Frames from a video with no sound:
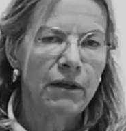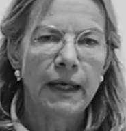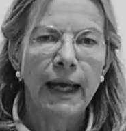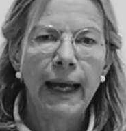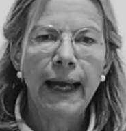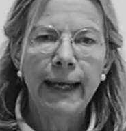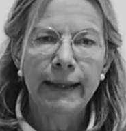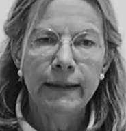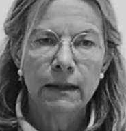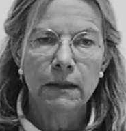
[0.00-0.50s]

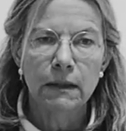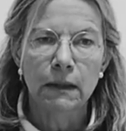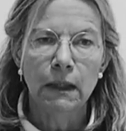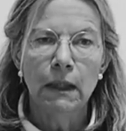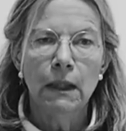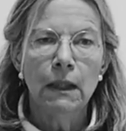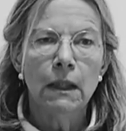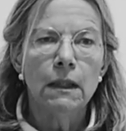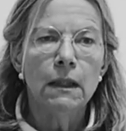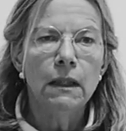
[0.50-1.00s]
8
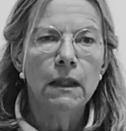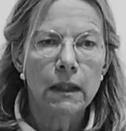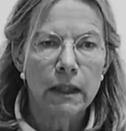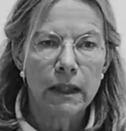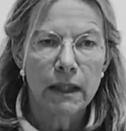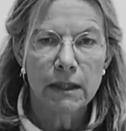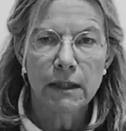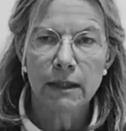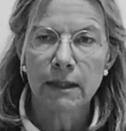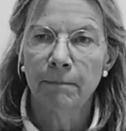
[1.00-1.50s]

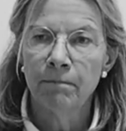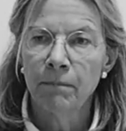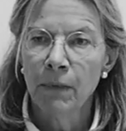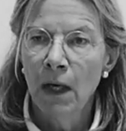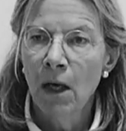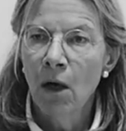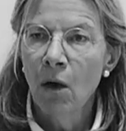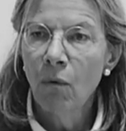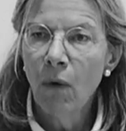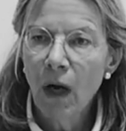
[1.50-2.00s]
years,
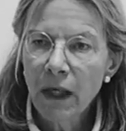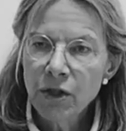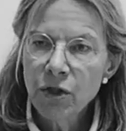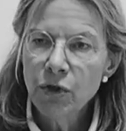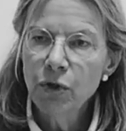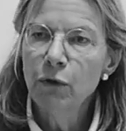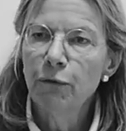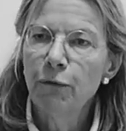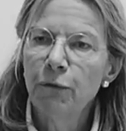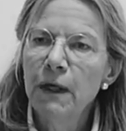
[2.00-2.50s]
what
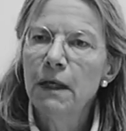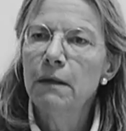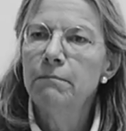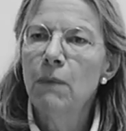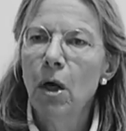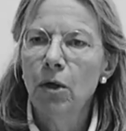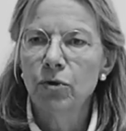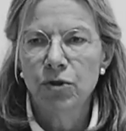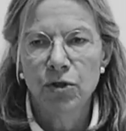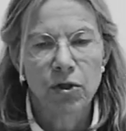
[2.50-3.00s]
do you fear
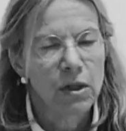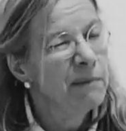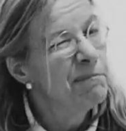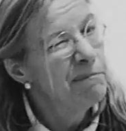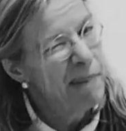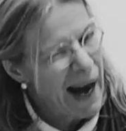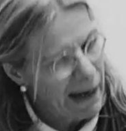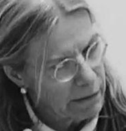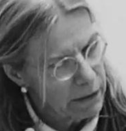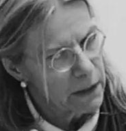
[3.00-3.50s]
most in
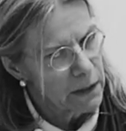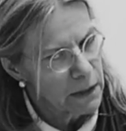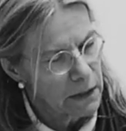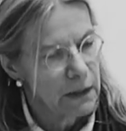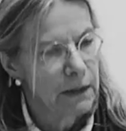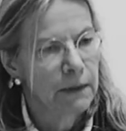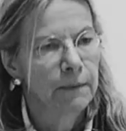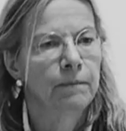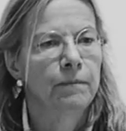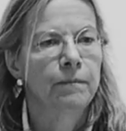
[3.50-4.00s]

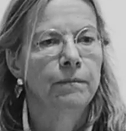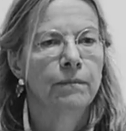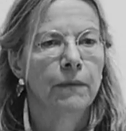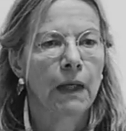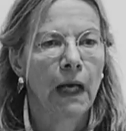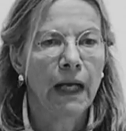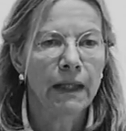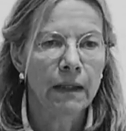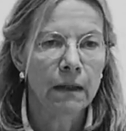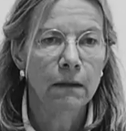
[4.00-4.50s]
Paris?
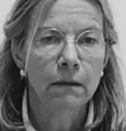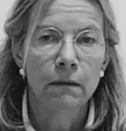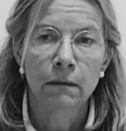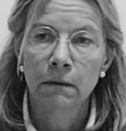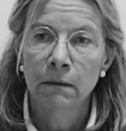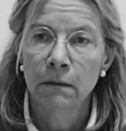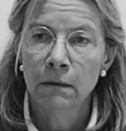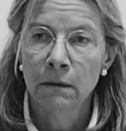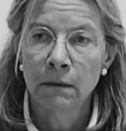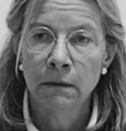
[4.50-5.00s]
And
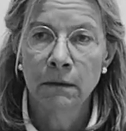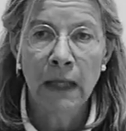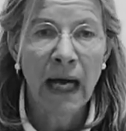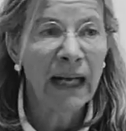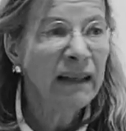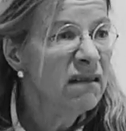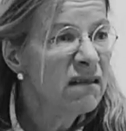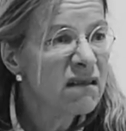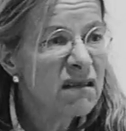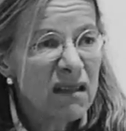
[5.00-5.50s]

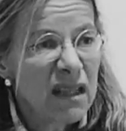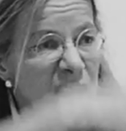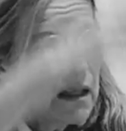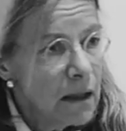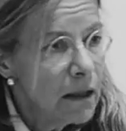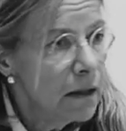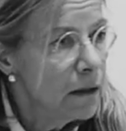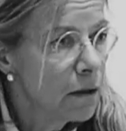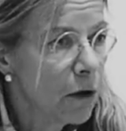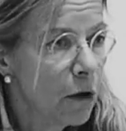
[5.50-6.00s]
90